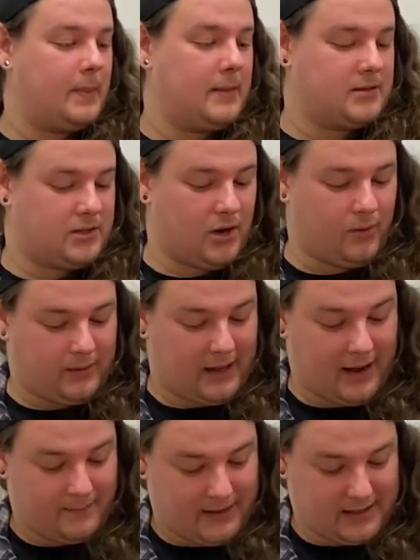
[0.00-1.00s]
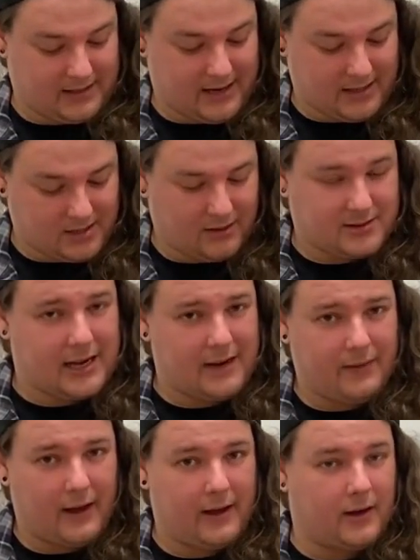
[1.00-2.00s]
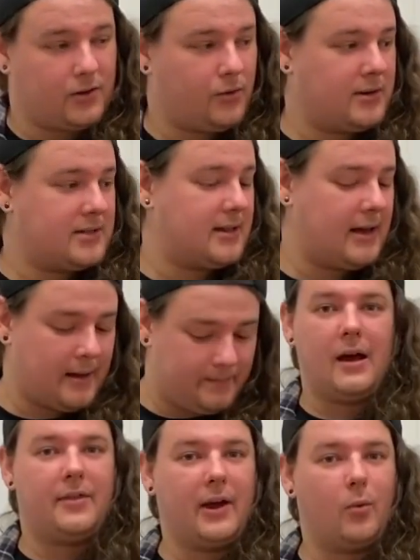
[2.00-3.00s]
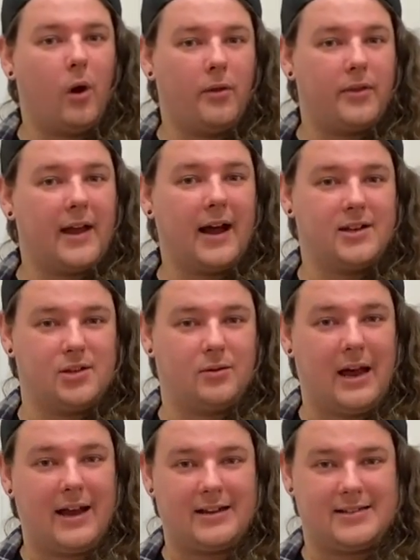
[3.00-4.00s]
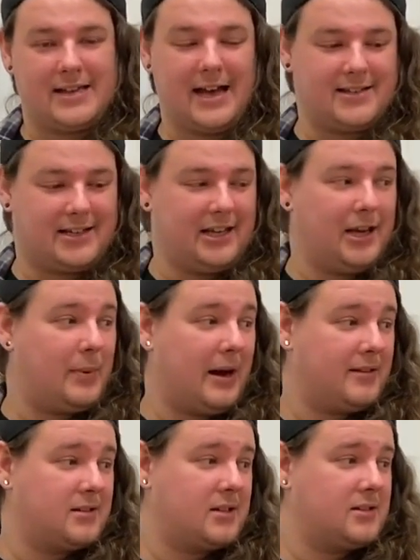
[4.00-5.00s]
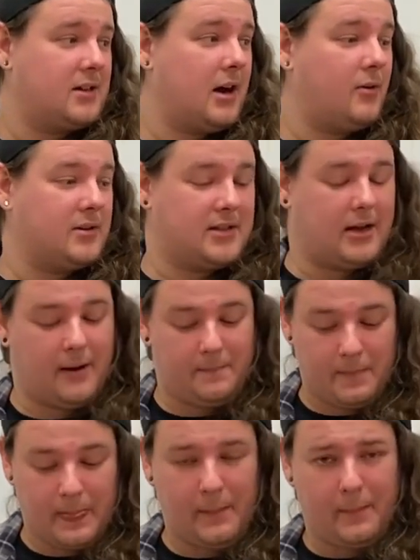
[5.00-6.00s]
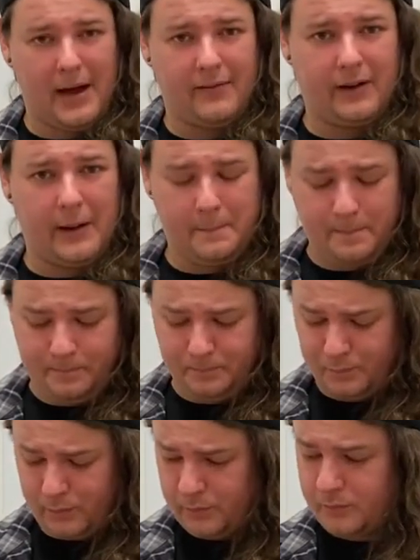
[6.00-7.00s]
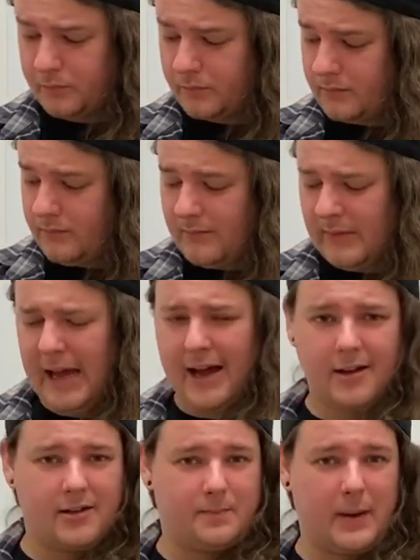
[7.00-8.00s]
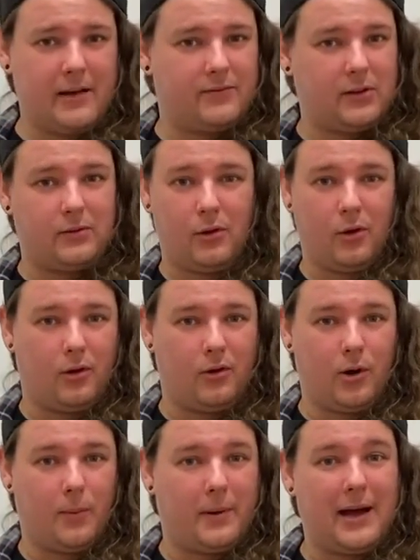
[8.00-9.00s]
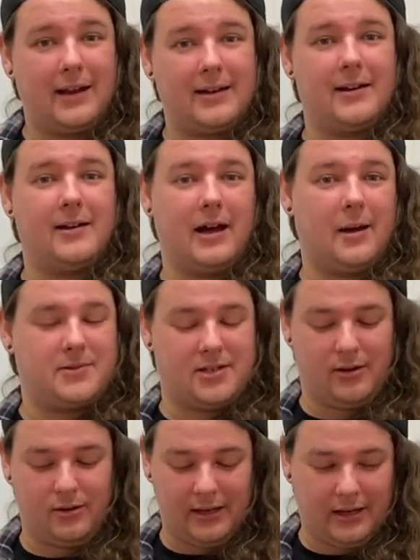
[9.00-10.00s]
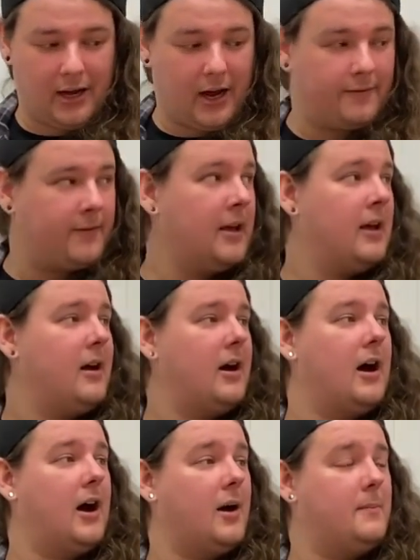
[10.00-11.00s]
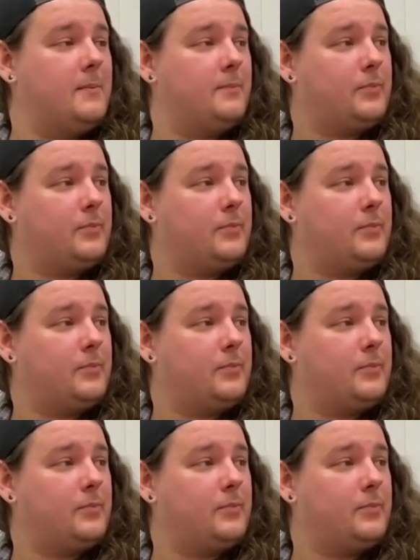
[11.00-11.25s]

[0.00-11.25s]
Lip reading: So yeah, it's nice not to have that hindrance there. I think one thing I do like aesthetically about this guitar is the beveling. Any bevel or binding, I absolutely love. I